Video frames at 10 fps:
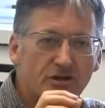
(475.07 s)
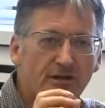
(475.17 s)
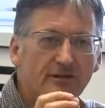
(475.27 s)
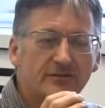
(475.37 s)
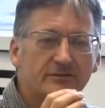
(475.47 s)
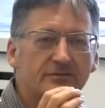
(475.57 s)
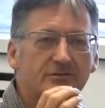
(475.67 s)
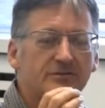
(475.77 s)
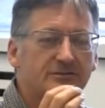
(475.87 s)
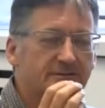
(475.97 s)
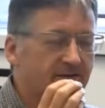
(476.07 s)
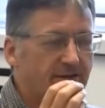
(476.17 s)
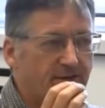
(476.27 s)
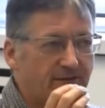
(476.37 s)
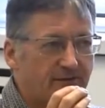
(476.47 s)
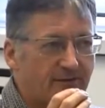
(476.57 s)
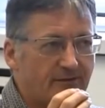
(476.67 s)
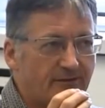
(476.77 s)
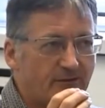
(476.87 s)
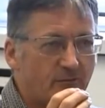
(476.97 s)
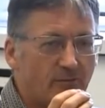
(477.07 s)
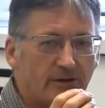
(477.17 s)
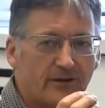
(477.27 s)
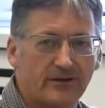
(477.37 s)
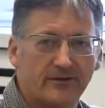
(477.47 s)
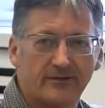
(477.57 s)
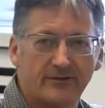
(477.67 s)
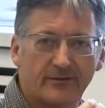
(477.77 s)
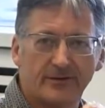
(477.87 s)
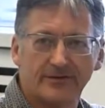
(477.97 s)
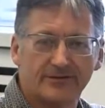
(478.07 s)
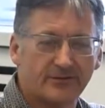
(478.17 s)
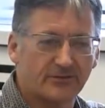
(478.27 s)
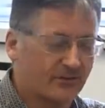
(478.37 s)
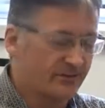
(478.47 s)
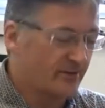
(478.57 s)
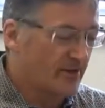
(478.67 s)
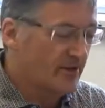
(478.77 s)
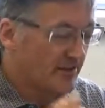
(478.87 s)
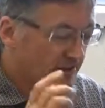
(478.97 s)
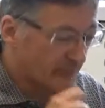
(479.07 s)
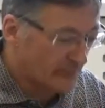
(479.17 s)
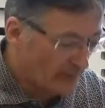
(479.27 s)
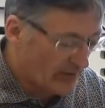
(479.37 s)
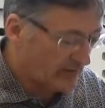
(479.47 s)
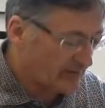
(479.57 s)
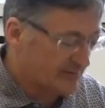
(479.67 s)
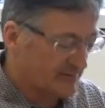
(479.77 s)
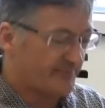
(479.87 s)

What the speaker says: changes the way that things are done. But